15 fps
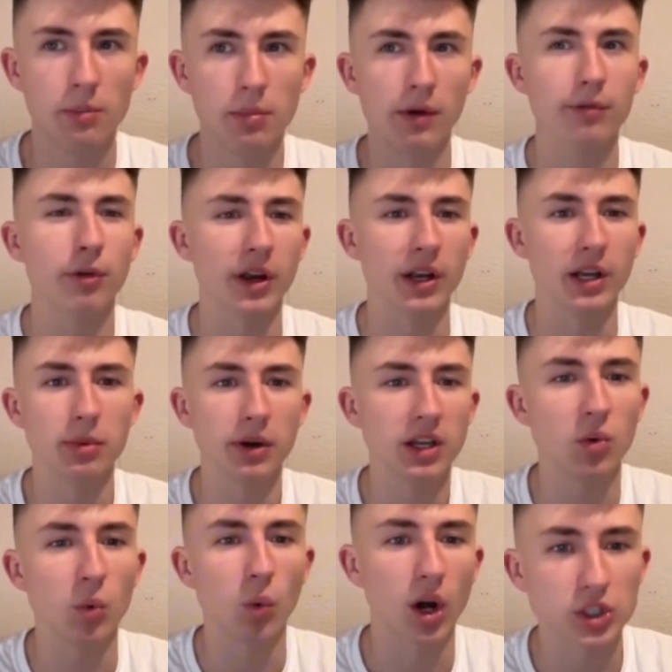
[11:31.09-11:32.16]
But for
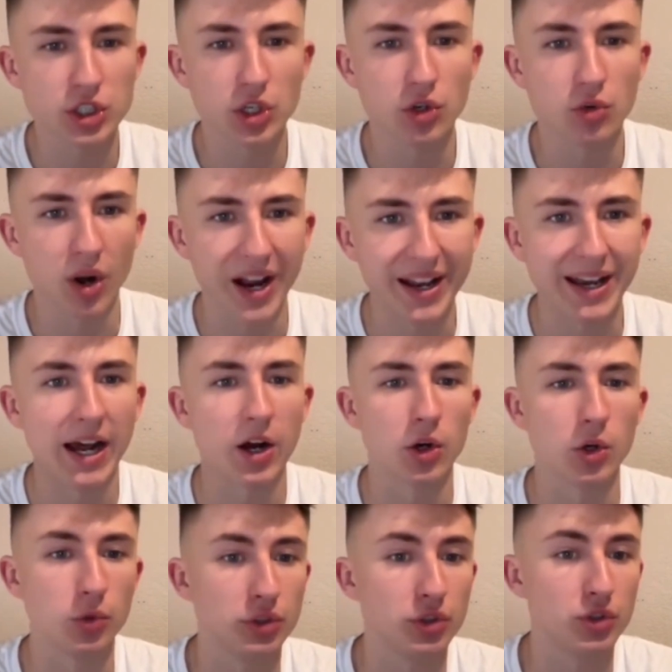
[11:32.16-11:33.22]
anybody watching right now
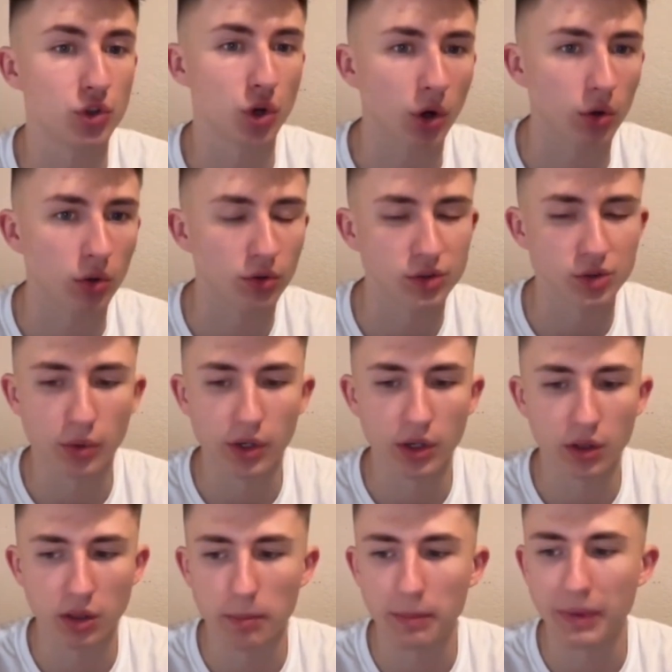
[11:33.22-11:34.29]
who struggles
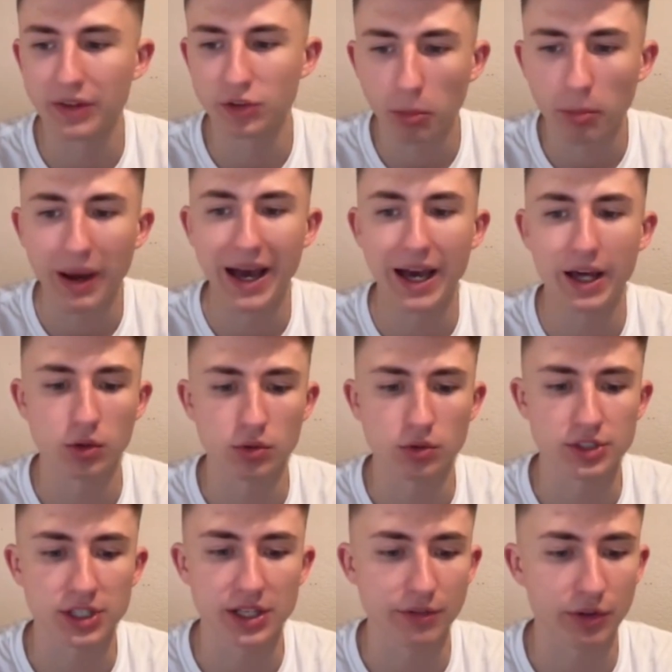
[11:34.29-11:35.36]
with mental
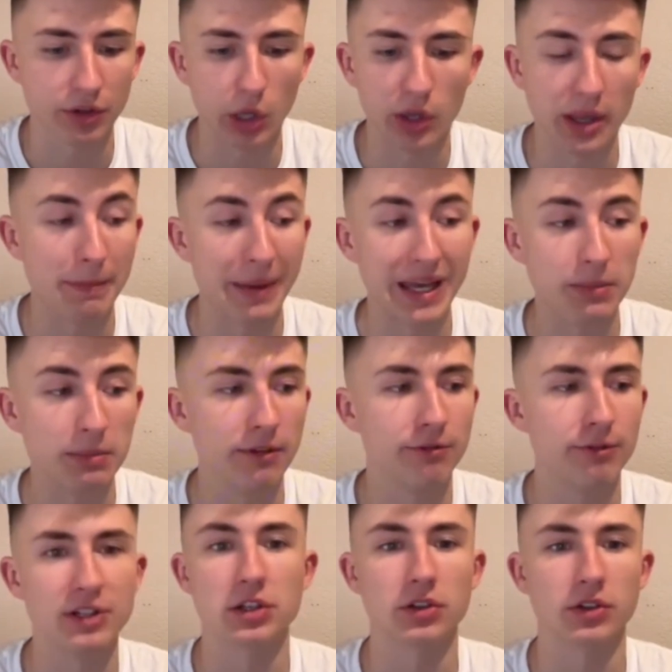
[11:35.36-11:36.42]
battles, even though they may be
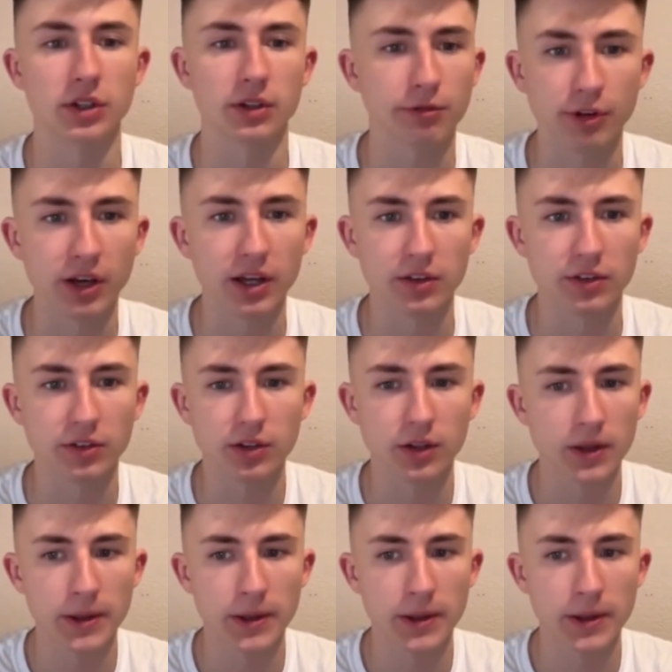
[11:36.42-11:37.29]
physically fit,